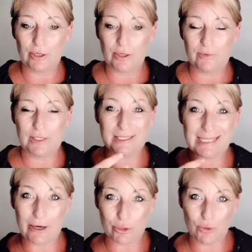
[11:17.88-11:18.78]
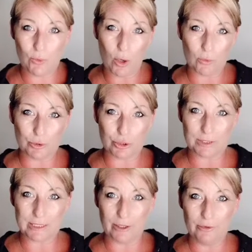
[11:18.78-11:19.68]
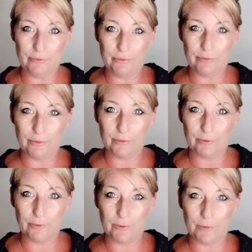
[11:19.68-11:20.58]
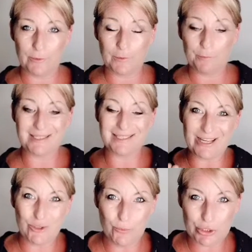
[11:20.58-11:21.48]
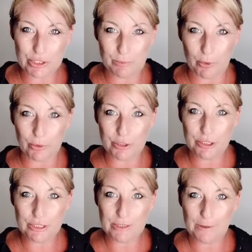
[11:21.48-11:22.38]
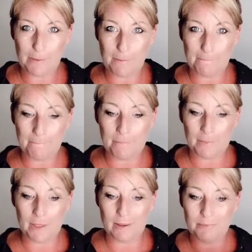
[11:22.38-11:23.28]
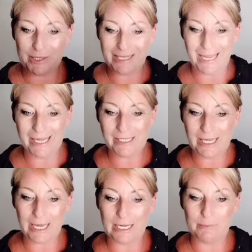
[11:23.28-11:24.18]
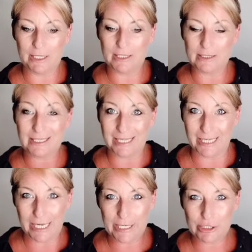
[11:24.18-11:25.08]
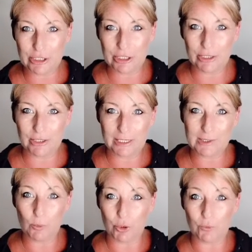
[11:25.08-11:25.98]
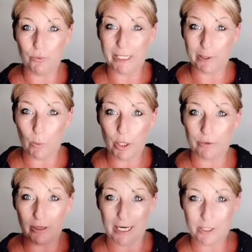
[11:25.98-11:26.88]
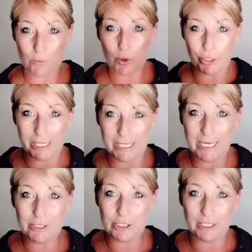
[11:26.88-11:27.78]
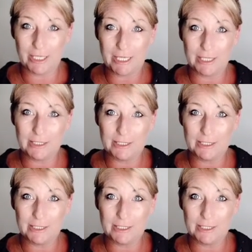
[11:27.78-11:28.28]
this is how you hold yourself. This is how you respond. But the end game is connection. That's what you really want, right? You want connection again.